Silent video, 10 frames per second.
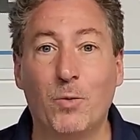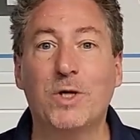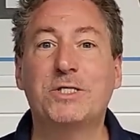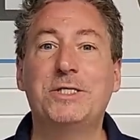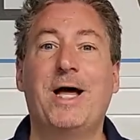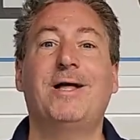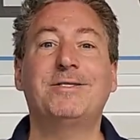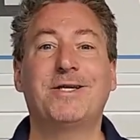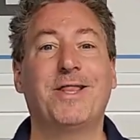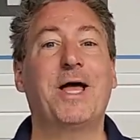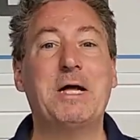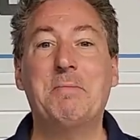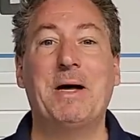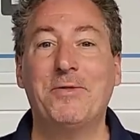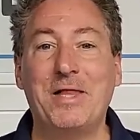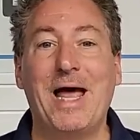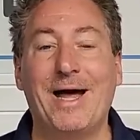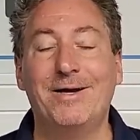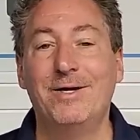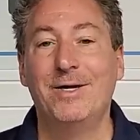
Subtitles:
What's not to like about that?